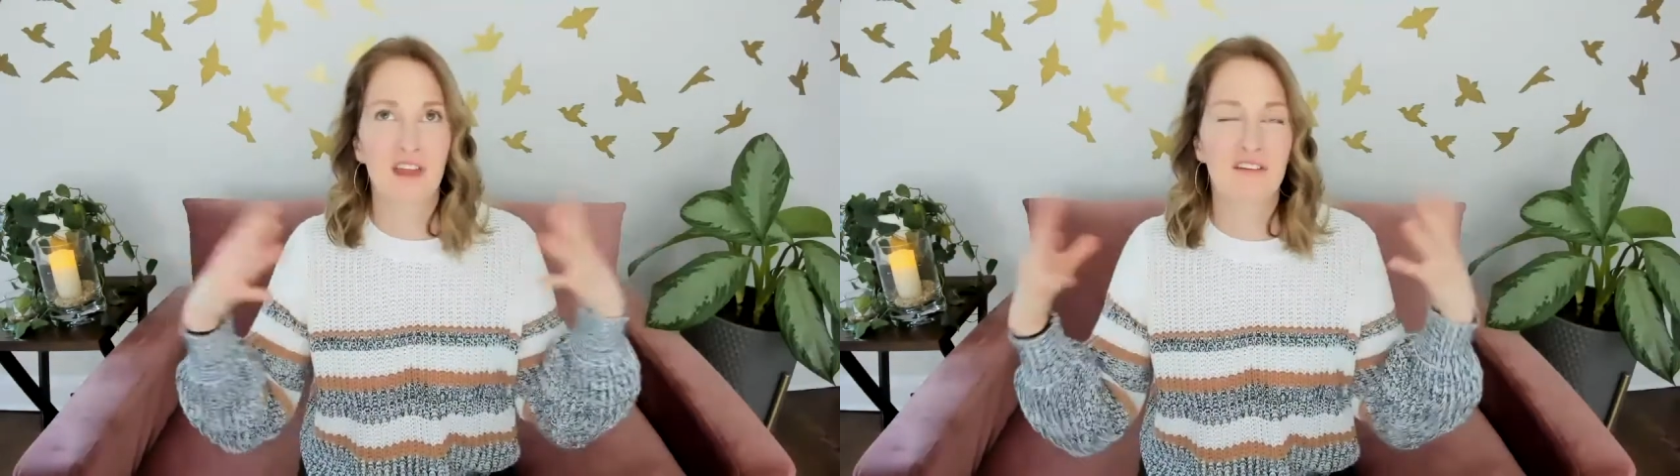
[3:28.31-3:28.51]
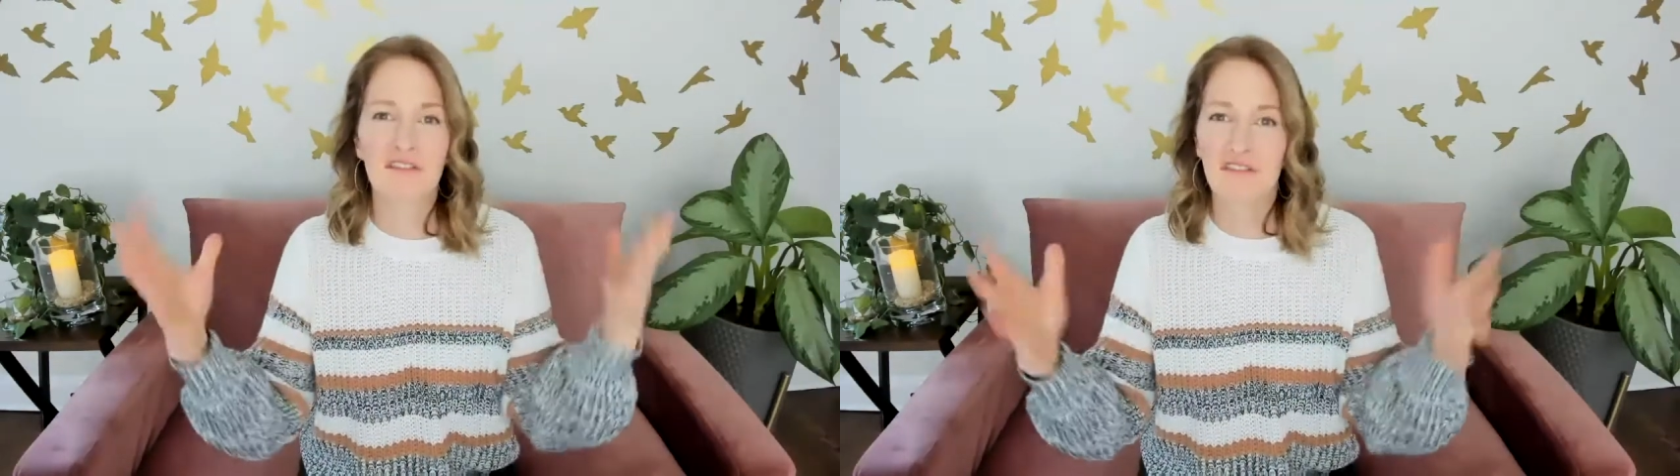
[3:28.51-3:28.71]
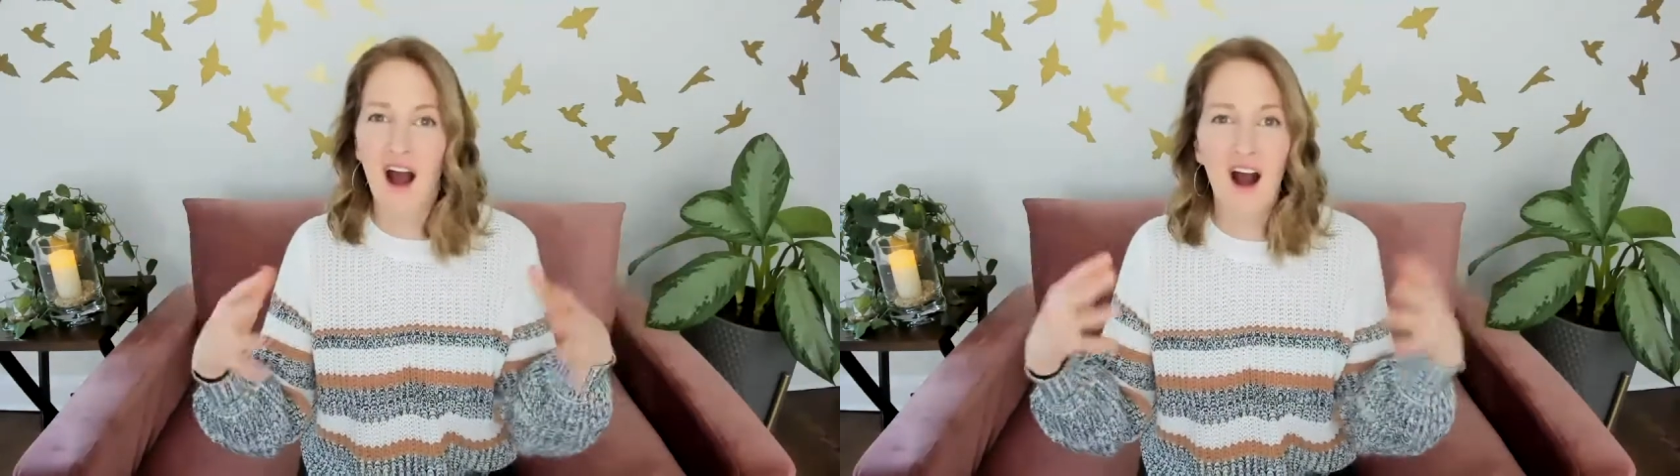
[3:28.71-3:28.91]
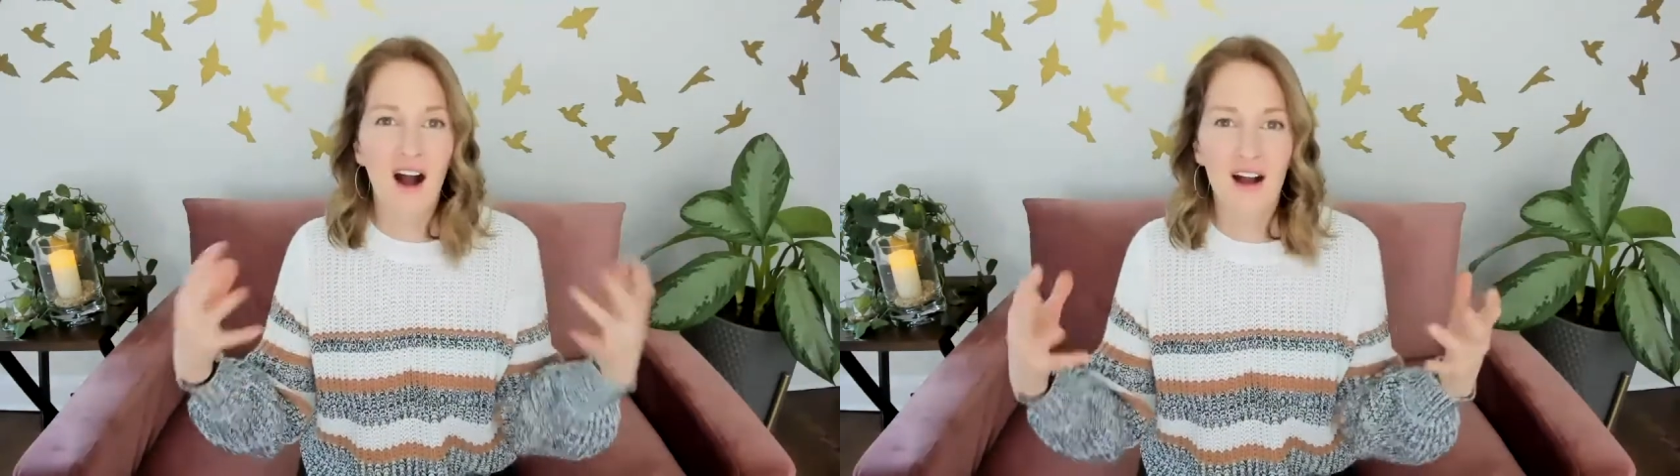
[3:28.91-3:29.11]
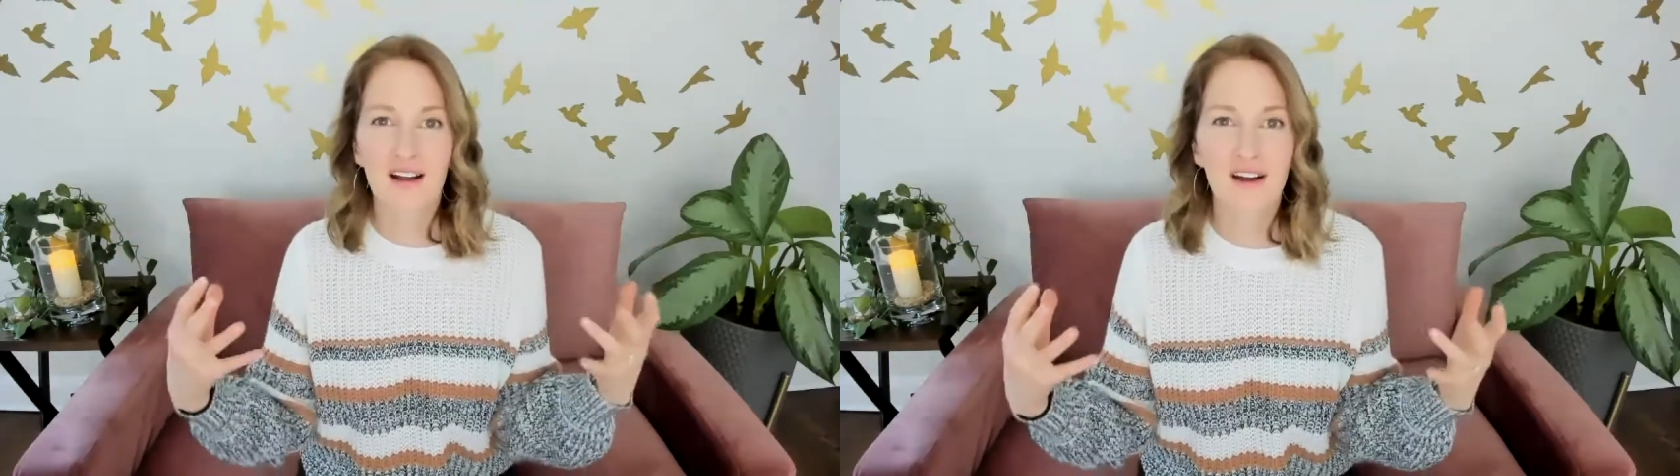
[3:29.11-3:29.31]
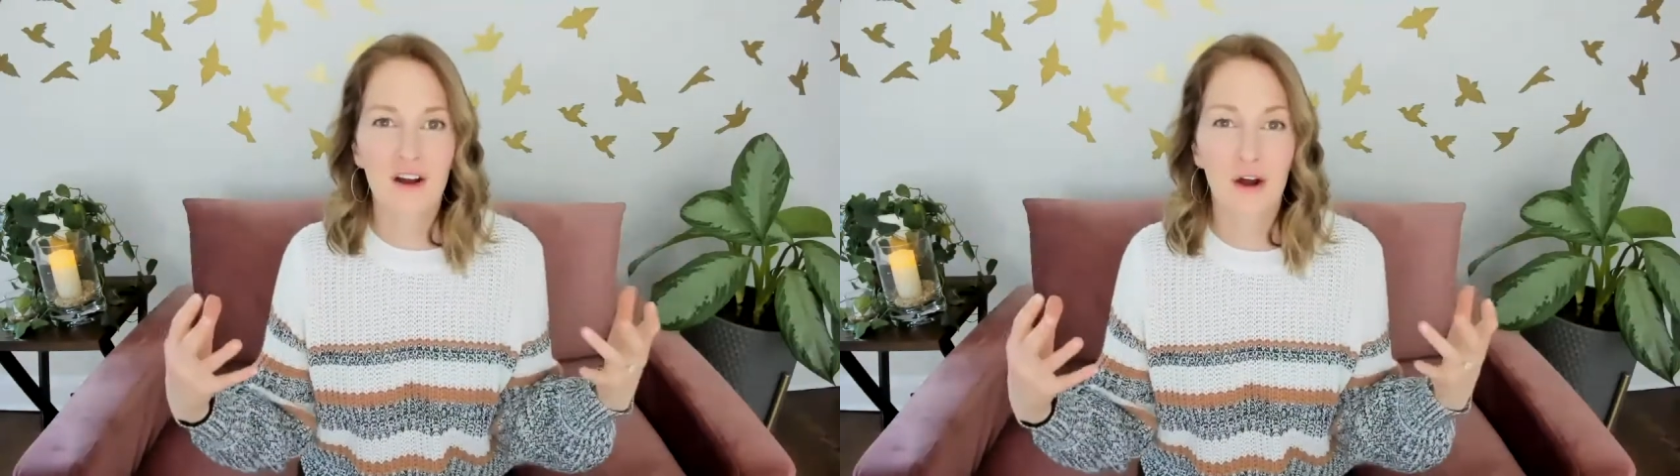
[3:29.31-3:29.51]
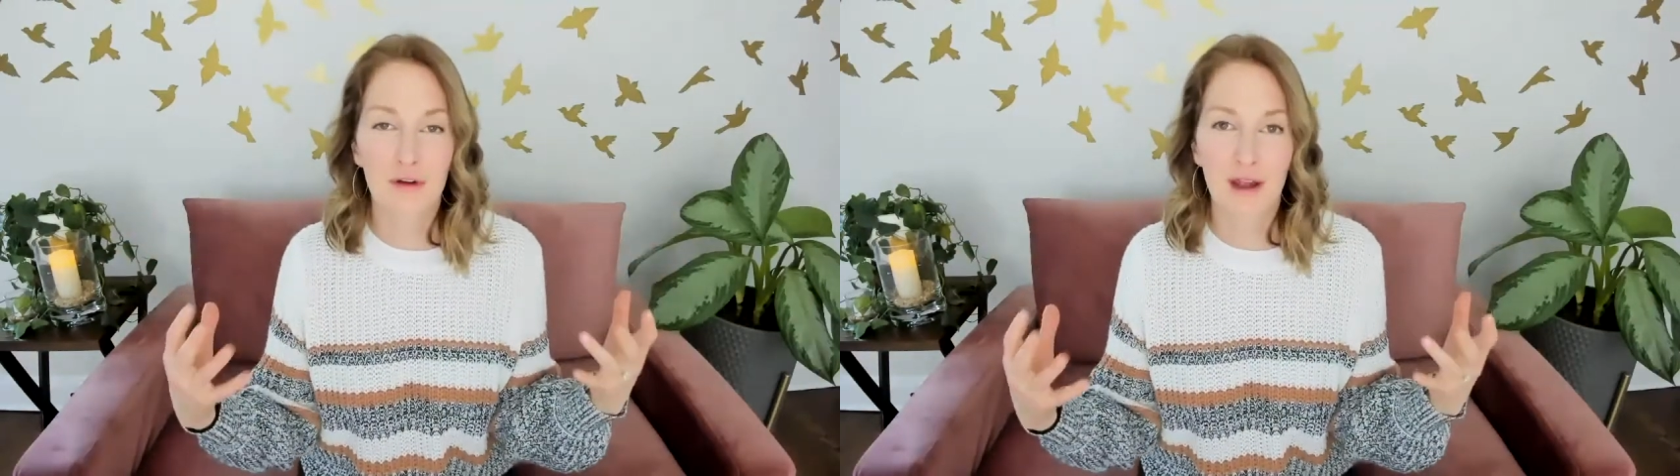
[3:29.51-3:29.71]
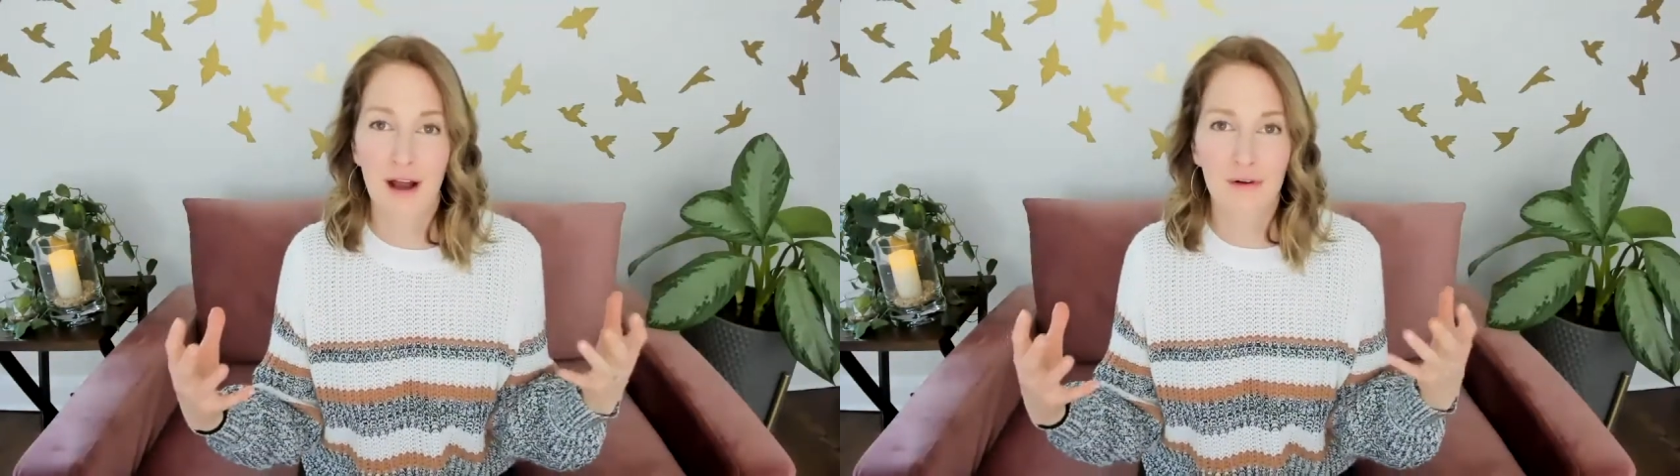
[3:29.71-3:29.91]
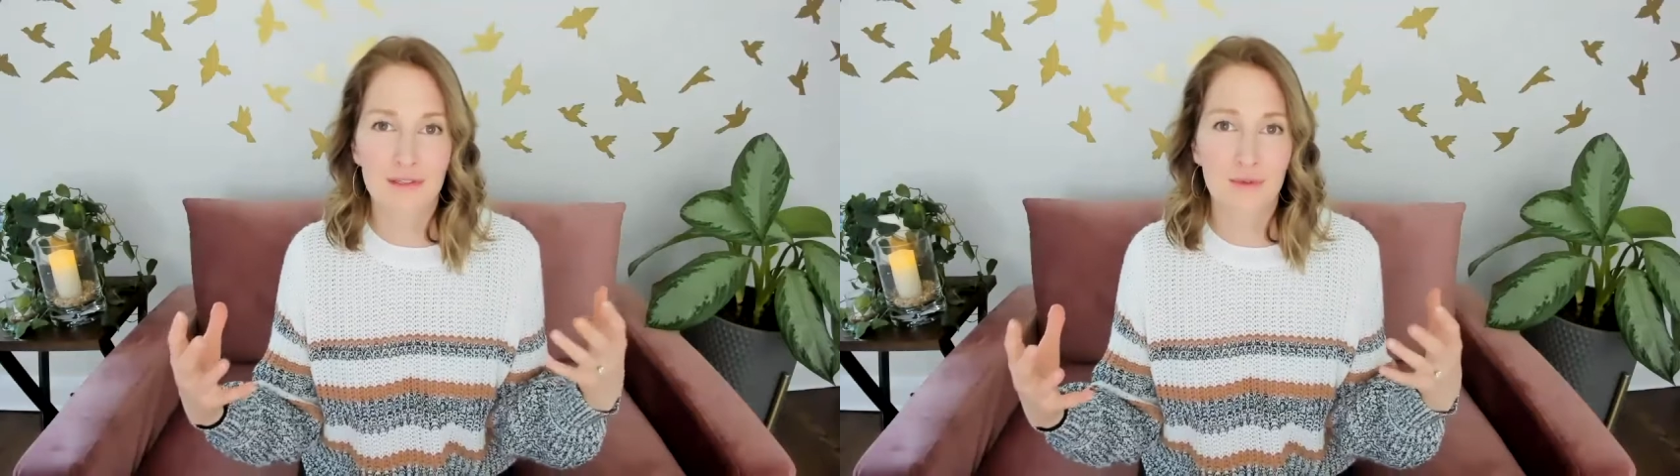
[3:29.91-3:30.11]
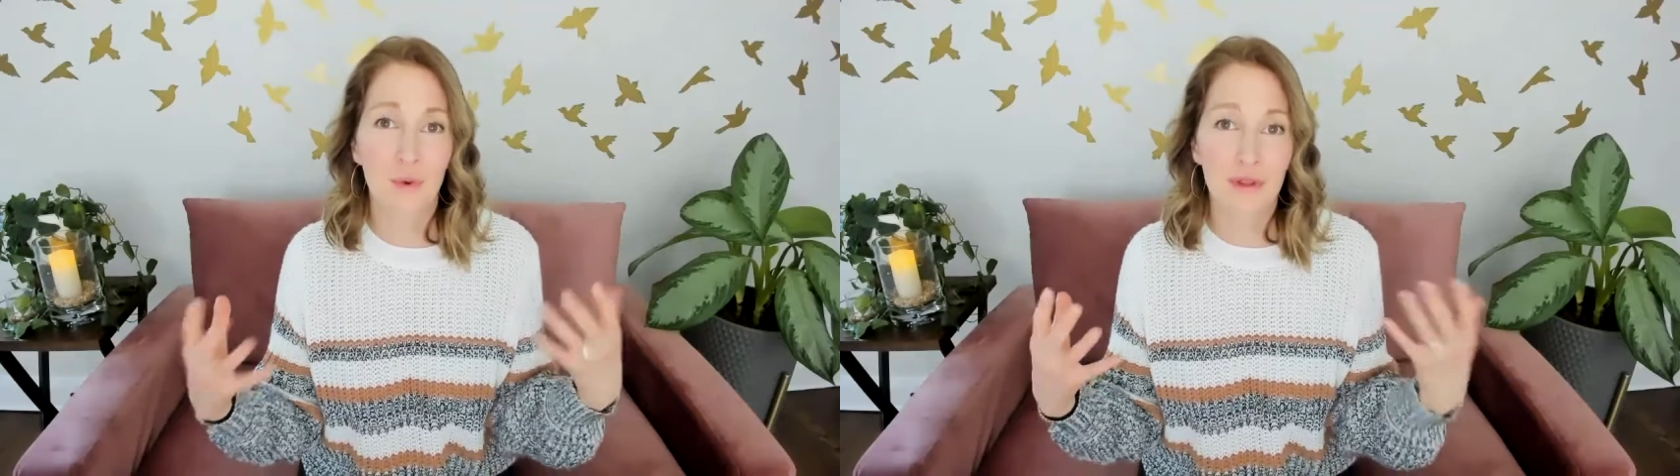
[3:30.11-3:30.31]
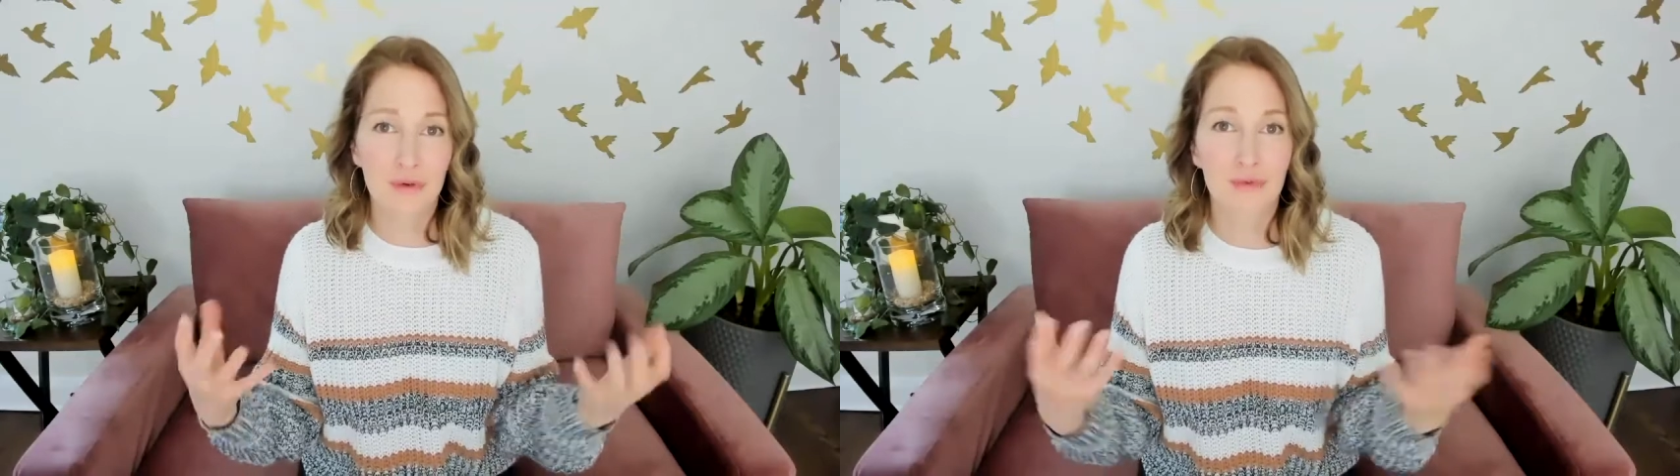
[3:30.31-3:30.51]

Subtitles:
fog around what the